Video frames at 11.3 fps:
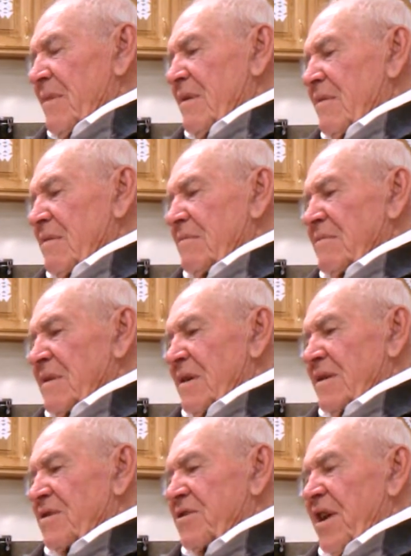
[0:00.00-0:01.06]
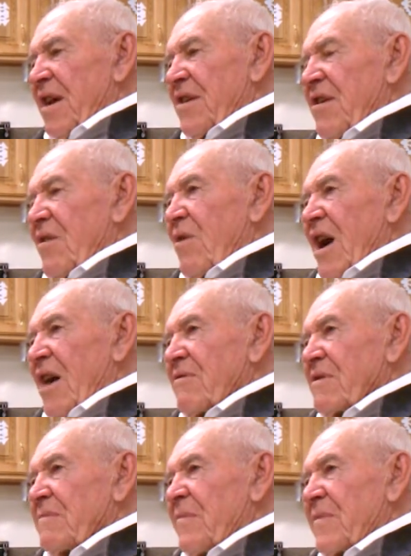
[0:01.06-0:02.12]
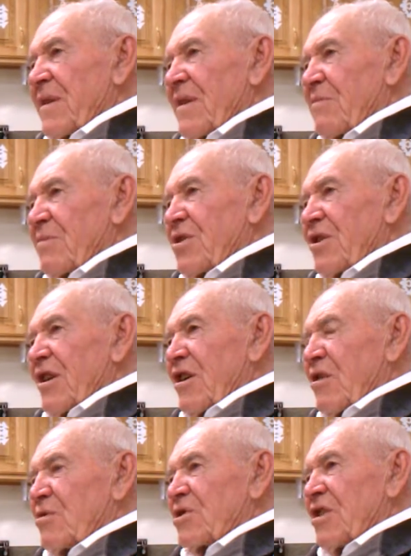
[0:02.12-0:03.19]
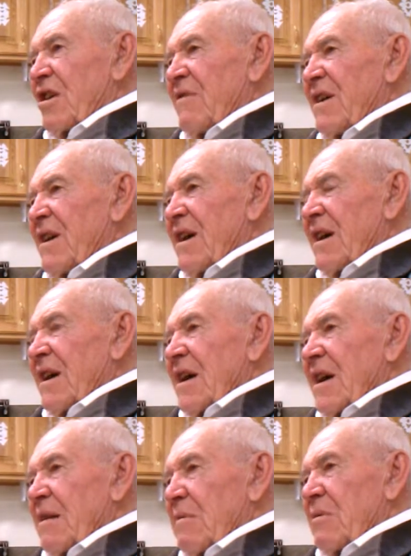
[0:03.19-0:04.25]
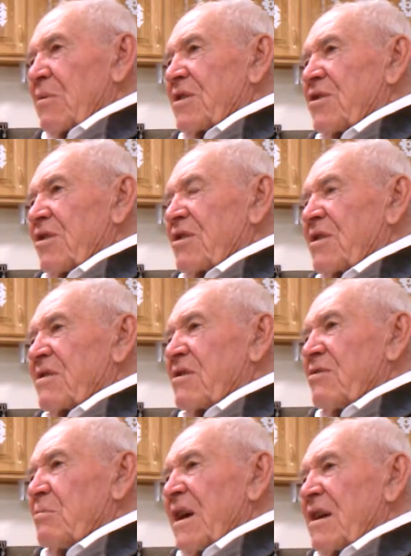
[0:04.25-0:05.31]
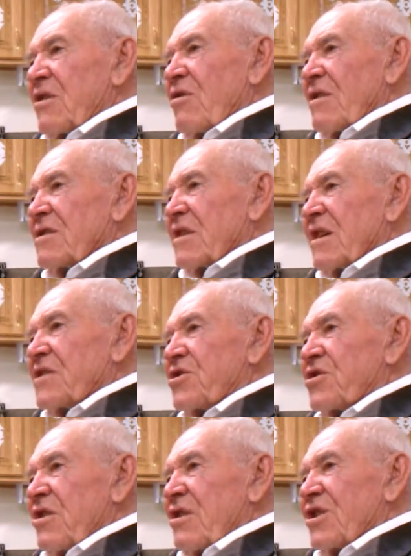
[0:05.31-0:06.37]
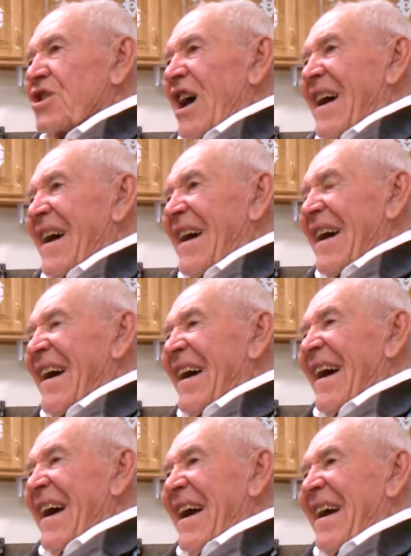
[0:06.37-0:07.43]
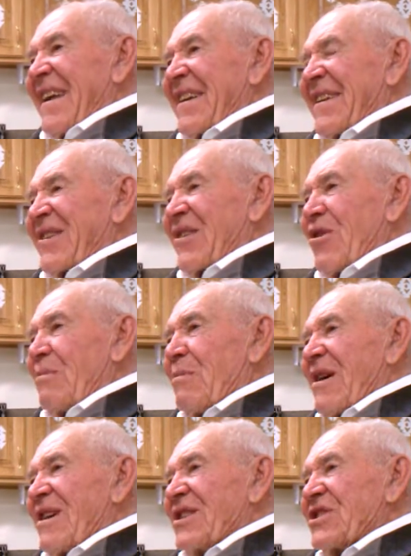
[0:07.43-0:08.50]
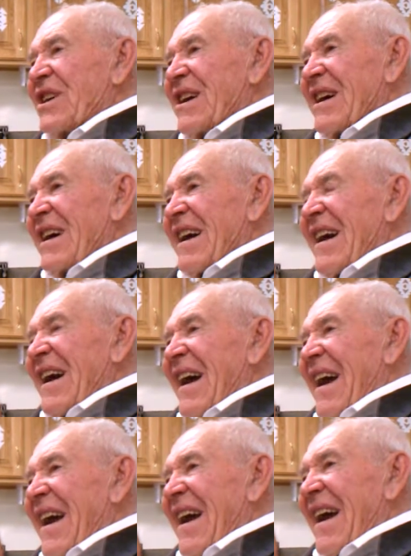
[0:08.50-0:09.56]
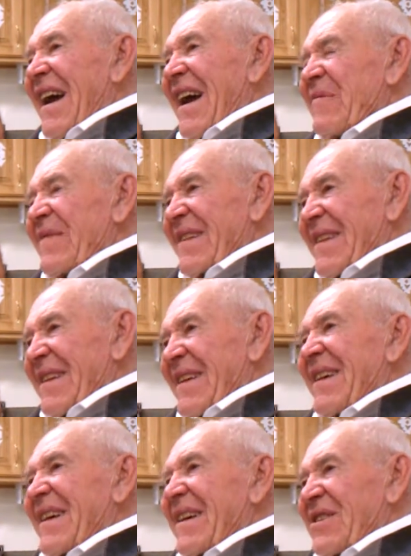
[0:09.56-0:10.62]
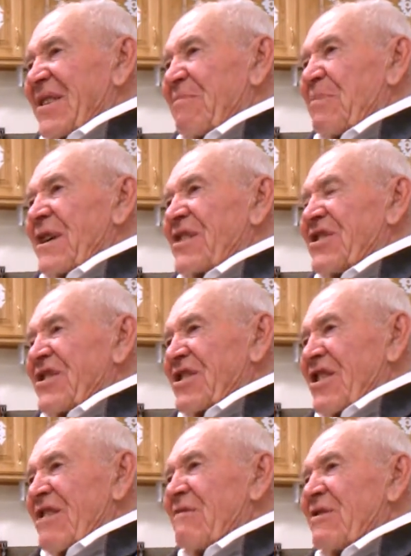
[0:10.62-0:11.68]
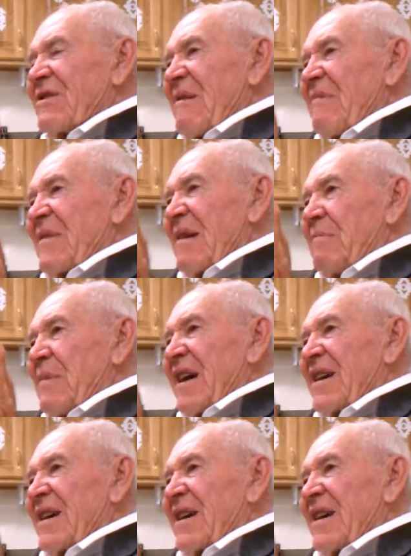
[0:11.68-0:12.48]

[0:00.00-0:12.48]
stacked our rifle, took our coats off, and we took 2-man crosscut saws and crowbars and picks and shovels, and by God, we